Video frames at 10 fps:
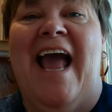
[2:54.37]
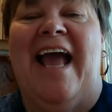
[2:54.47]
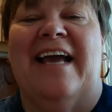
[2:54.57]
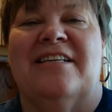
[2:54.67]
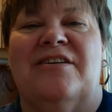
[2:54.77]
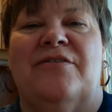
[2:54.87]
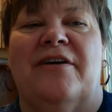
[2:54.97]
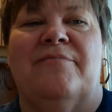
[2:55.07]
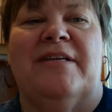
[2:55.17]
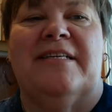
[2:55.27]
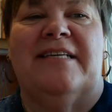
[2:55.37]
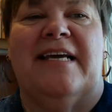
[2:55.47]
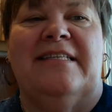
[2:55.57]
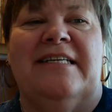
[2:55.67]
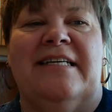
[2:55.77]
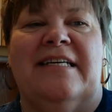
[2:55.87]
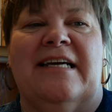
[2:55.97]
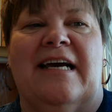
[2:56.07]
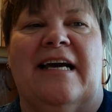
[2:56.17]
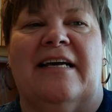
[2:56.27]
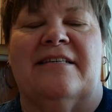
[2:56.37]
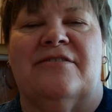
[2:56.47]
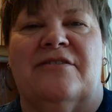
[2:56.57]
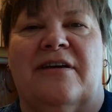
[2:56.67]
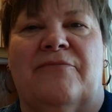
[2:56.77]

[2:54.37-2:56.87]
and who have been attending uh,